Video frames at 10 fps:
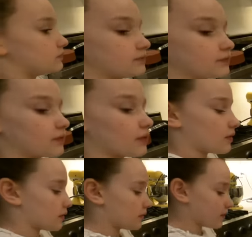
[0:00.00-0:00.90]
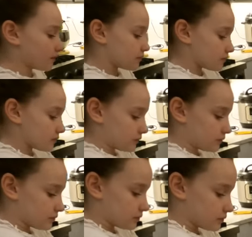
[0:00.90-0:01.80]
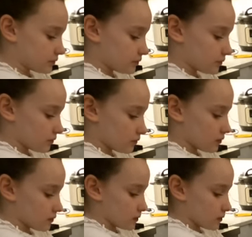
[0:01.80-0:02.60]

You didn't just put more, did you? No. I was asking